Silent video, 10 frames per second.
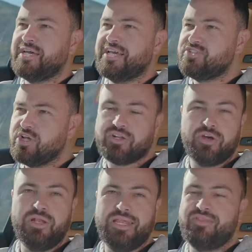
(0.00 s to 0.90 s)
is not
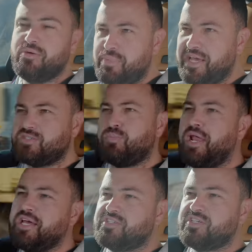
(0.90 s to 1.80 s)
only the best
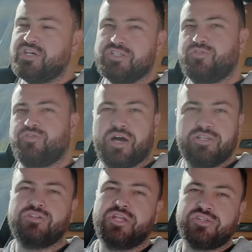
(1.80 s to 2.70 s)
place to
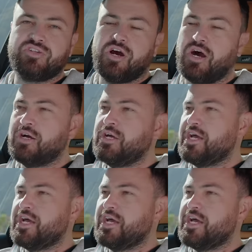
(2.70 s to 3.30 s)
find your next car,